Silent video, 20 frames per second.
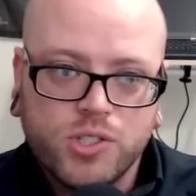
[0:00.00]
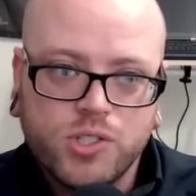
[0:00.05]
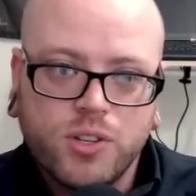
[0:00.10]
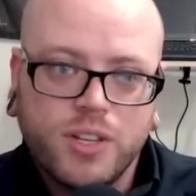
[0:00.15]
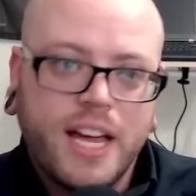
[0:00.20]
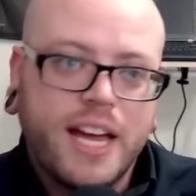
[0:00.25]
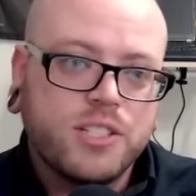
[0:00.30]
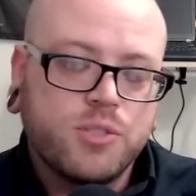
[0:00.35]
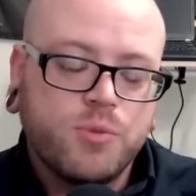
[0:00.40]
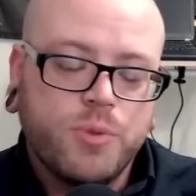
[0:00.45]
So
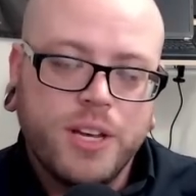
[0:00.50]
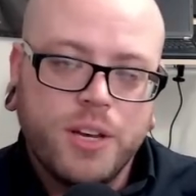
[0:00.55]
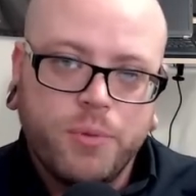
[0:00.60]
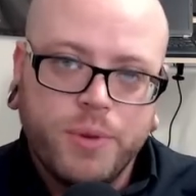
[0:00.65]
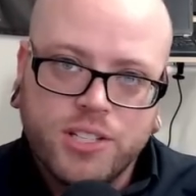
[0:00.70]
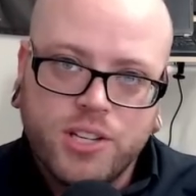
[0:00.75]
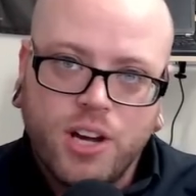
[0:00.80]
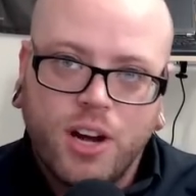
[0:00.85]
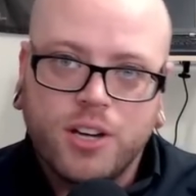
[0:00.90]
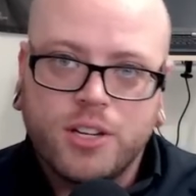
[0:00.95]
last week
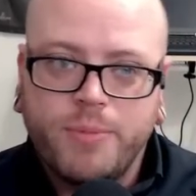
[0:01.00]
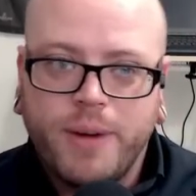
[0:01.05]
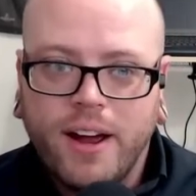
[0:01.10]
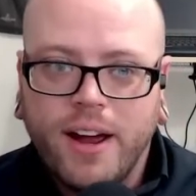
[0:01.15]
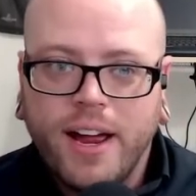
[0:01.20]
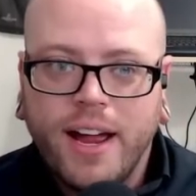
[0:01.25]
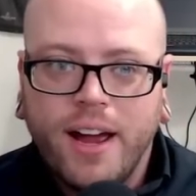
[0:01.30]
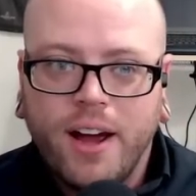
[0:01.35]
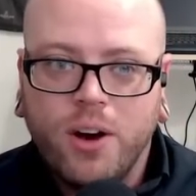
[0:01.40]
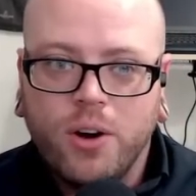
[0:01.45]
we talked
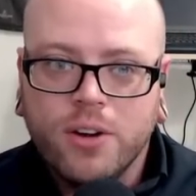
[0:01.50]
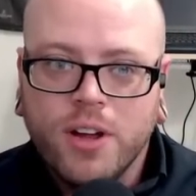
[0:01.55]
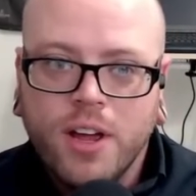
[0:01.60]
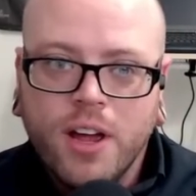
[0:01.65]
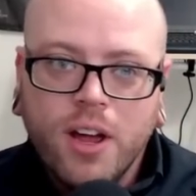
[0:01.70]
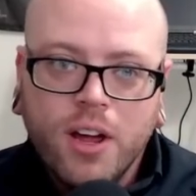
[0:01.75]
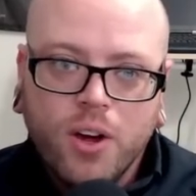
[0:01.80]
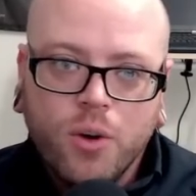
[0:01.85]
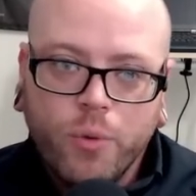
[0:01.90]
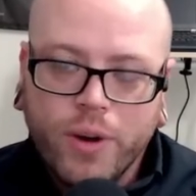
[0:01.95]
about how
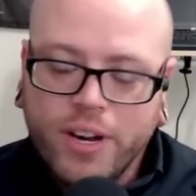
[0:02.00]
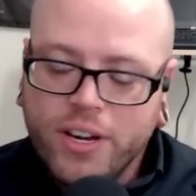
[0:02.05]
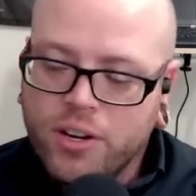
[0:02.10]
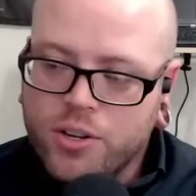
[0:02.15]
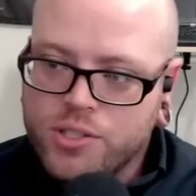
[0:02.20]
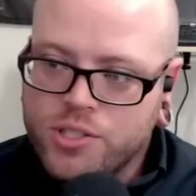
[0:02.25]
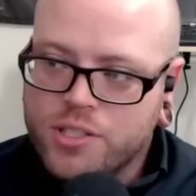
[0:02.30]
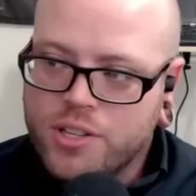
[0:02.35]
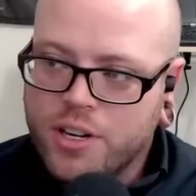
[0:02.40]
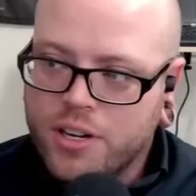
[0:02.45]

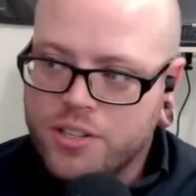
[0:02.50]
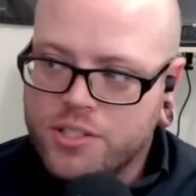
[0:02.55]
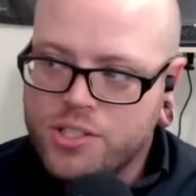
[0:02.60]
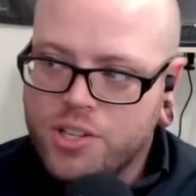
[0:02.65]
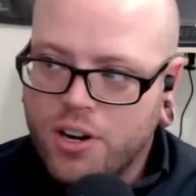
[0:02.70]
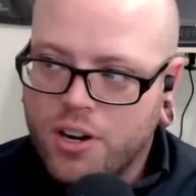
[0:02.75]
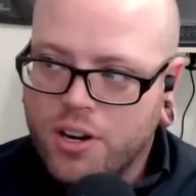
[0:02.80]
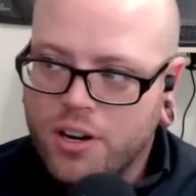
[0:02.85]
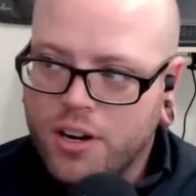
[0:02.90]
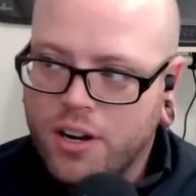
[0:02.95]
Windows is going to
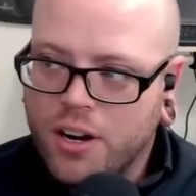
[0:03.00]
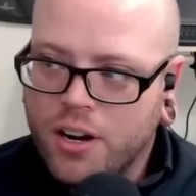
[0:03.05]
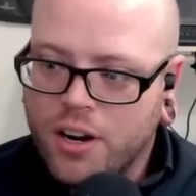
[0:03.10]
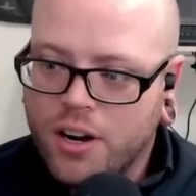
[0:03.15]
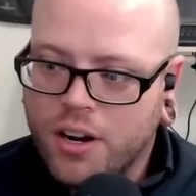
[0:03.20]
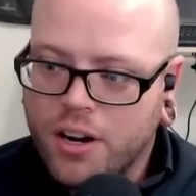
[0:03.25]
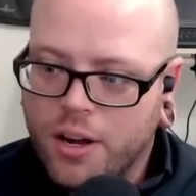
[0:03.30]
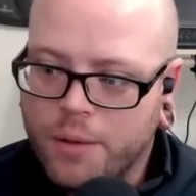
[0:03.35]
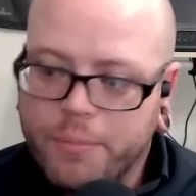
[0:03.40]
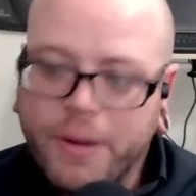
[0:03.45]
start,
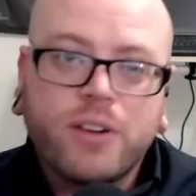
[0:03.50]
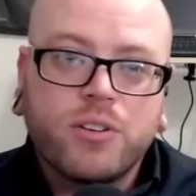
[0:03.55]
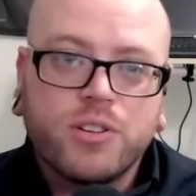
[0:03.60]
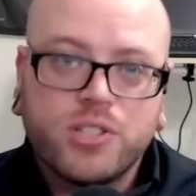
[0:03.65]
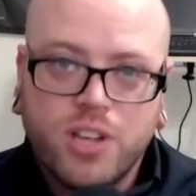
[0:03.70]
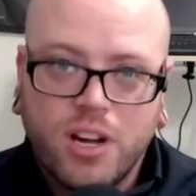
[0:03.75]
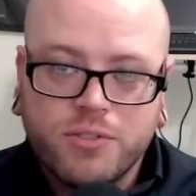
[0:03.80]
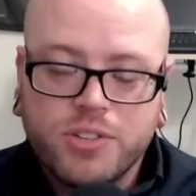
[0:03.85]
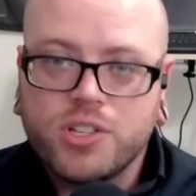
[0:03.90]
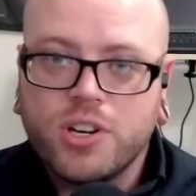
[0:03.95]
or
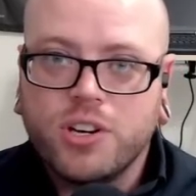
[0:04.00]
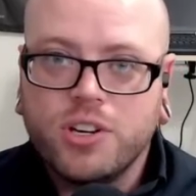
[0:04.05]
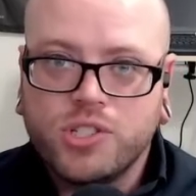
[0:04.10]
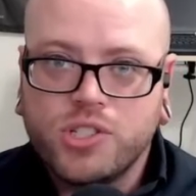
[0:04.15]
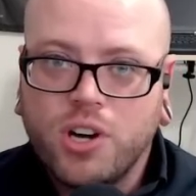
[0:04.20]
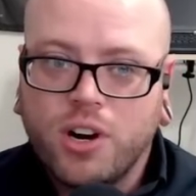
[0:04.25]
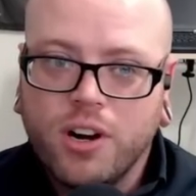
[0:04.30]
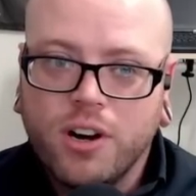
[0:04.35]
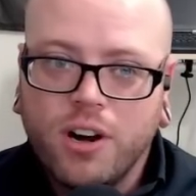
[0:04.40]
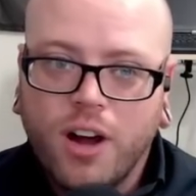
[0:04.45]
Microsoft is going to
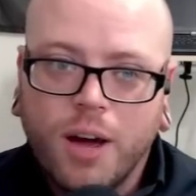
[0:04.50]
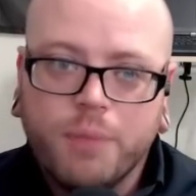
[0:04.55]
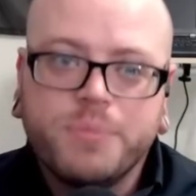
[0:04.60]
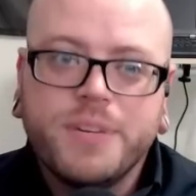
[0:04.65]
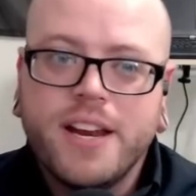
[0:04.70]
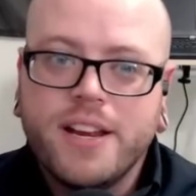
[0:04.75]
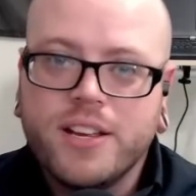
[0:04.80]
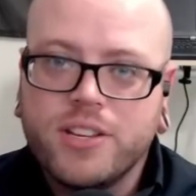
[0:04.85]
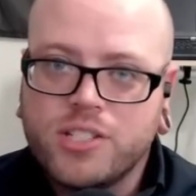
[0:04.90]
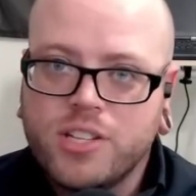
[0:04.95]
start
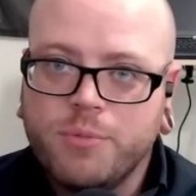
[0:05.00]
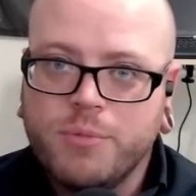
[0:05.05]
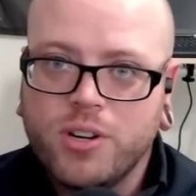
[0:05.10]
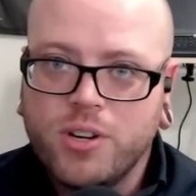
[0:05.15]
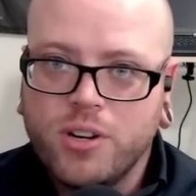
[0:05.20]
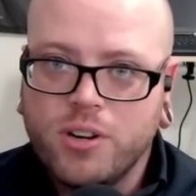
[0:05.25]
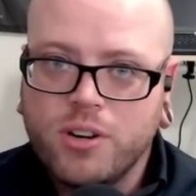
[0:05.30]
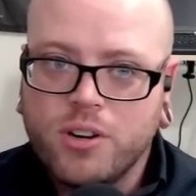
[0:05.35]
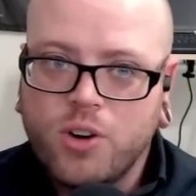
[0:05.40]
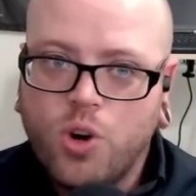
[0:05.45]
updating some of
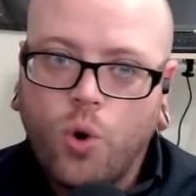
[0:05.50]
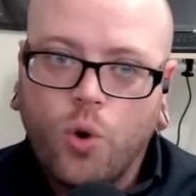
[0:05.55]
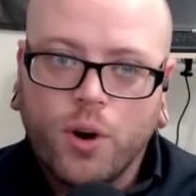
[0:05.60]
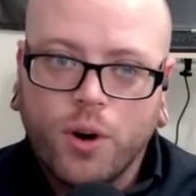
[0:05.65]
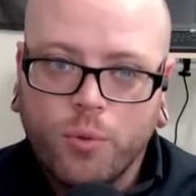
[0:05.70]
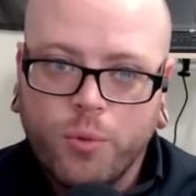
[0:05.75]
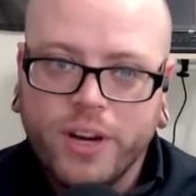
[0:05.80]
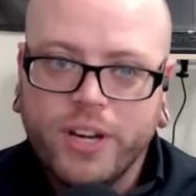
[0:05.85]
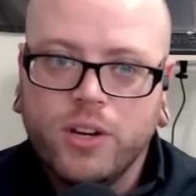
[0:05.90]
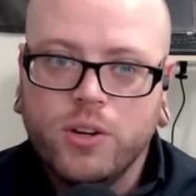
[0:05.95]
their
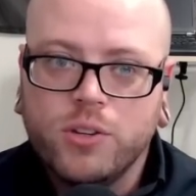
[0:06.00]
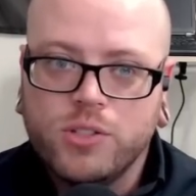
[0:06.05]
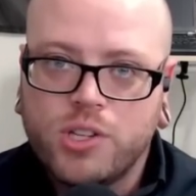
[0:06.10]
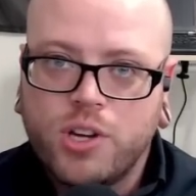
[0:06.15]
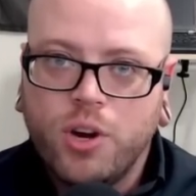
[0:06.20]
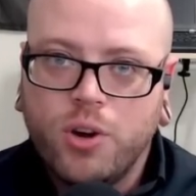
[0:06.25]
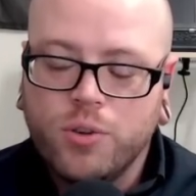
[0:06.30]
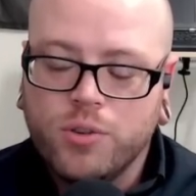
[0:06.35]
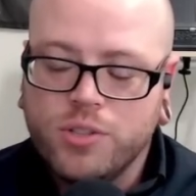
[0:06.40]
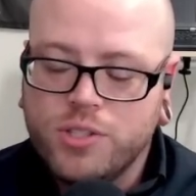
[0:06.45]
core Windows
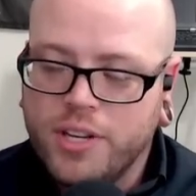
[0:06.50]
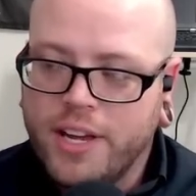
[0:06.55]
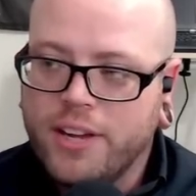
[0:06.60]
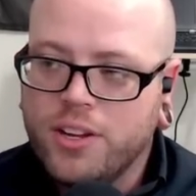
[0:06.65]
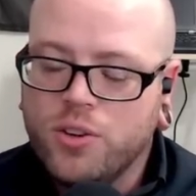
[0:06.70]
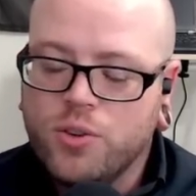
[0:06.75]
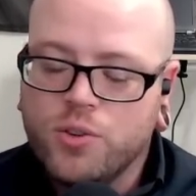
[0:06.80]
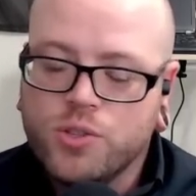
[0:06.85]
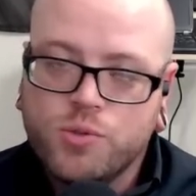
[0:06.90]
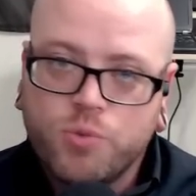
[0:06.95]
code to
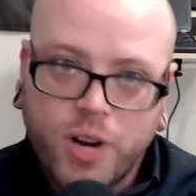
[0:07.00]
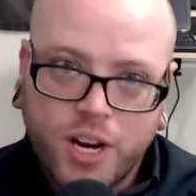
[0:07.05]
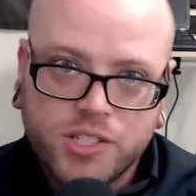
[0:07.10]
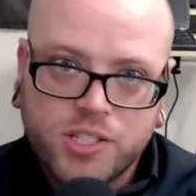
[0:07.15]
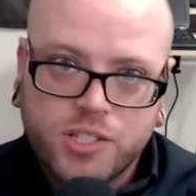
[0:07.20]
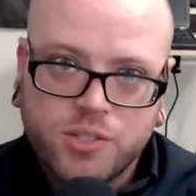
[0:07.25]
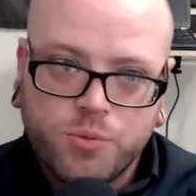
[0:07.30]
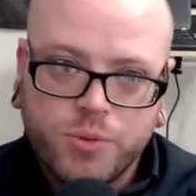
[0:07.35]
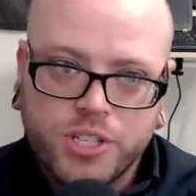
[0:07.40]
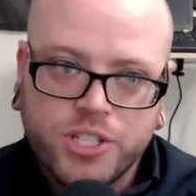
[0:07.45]
use
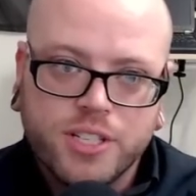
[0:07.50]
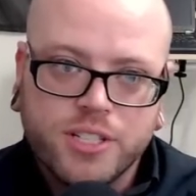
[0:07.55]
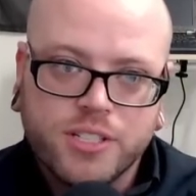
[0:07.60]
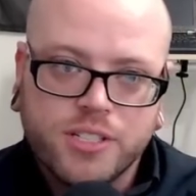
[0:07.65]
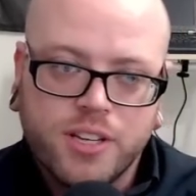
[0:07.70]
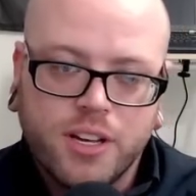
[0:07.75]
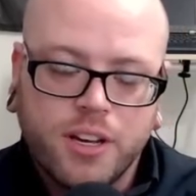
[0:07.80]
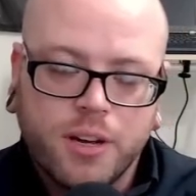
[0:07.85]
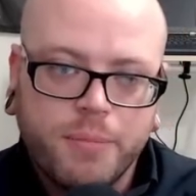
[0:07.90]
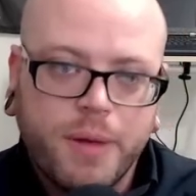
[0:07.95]
Rust, which
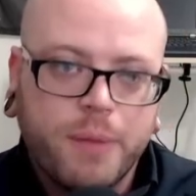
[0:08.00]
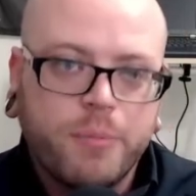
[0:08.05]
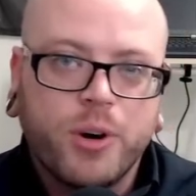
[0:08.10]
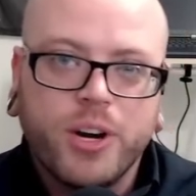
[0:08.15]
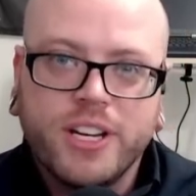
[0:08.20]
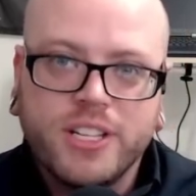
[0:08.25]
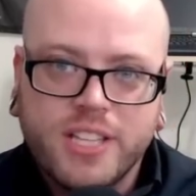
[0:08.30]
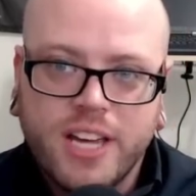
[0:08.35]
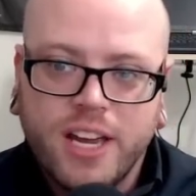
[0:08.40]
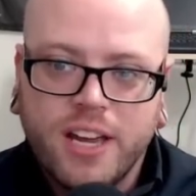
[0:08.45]
is a
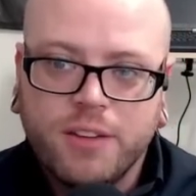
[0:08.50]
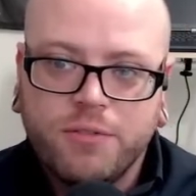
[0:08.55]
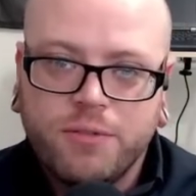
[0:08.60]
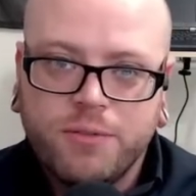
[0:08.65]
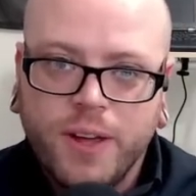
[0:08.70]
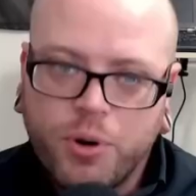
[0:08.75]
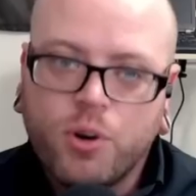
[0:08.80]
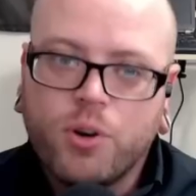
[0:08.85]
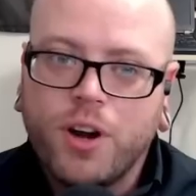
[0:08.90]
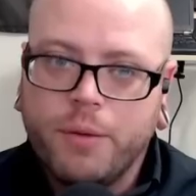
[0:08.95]

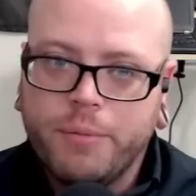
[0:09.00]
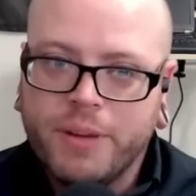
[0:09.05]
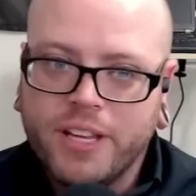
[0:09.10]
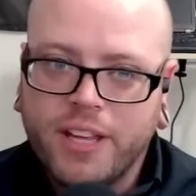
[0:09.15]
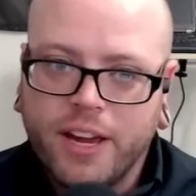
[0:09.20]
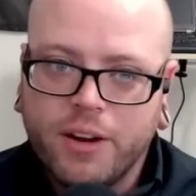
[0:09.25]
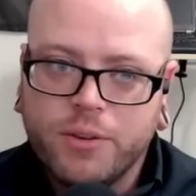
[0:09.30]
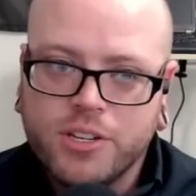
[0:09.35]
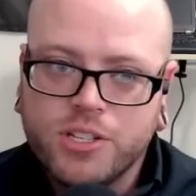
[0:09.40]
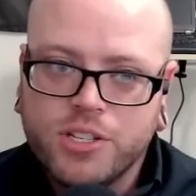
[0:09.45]
memory-safe programming
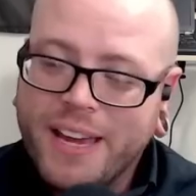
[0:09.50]
language.